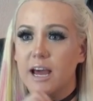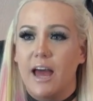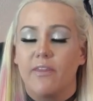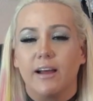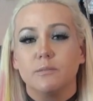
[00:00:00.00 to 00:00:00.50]

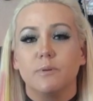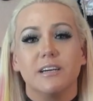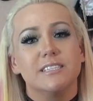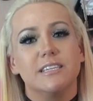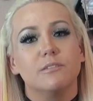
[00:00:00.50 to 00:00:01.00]
and that's
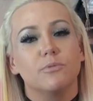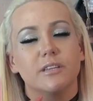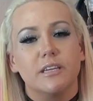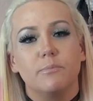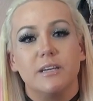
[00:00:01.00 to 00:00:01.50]
because he
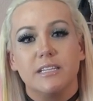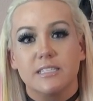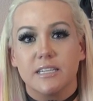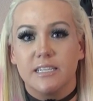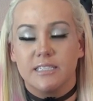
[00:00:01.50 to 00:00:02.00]
really means
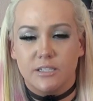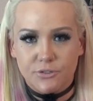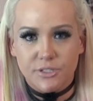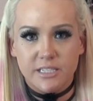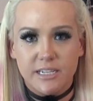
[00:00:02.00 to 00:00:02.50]
that he's
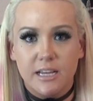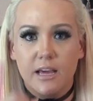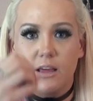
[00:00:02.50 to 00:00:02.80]
interested.